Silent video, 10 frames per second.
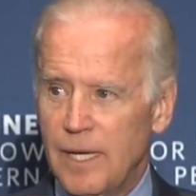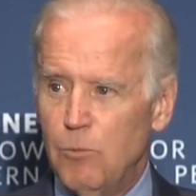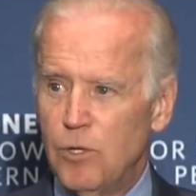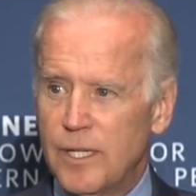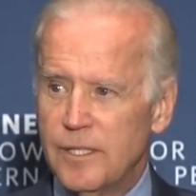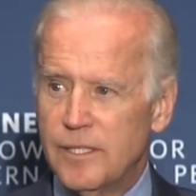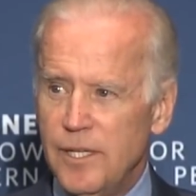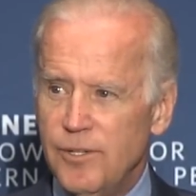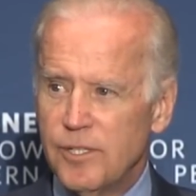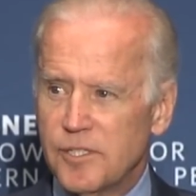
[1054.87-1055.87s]
And we'll
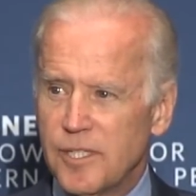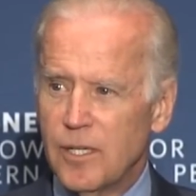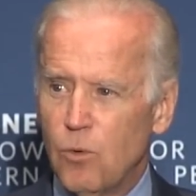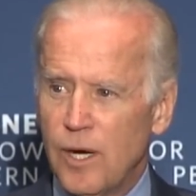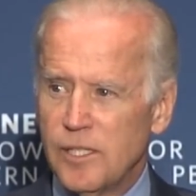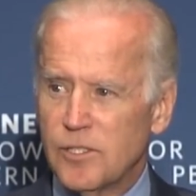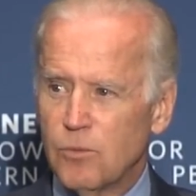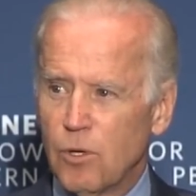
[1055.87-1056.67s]
continue to seek ways to